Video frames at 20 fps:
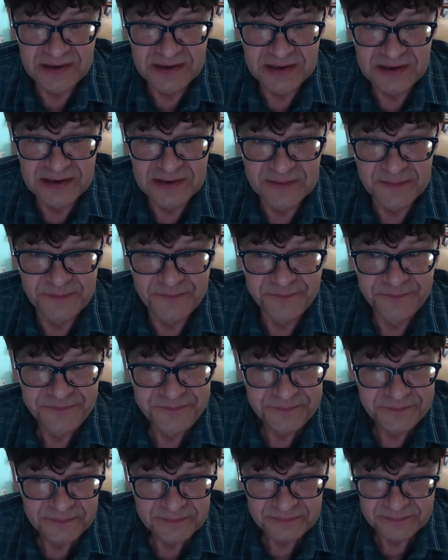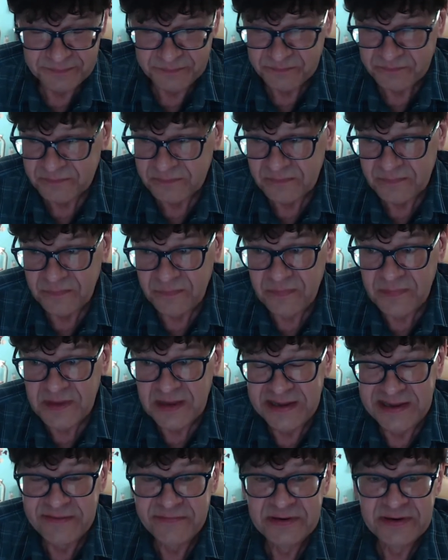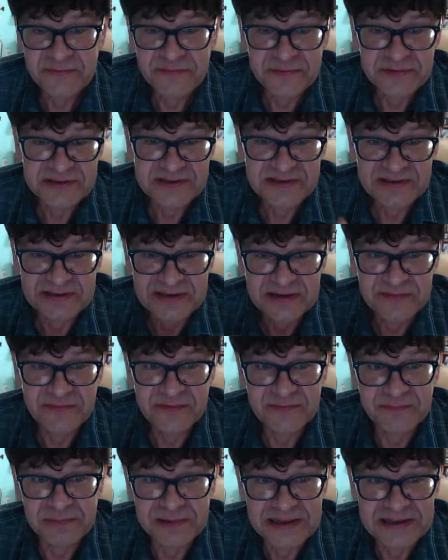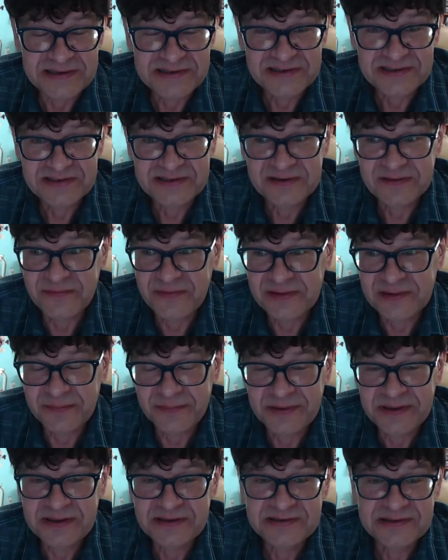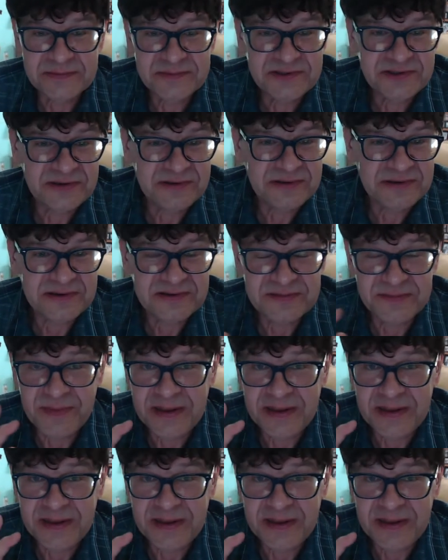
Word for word: Um, Even if it's in different places in the Philippines, I'm sure there's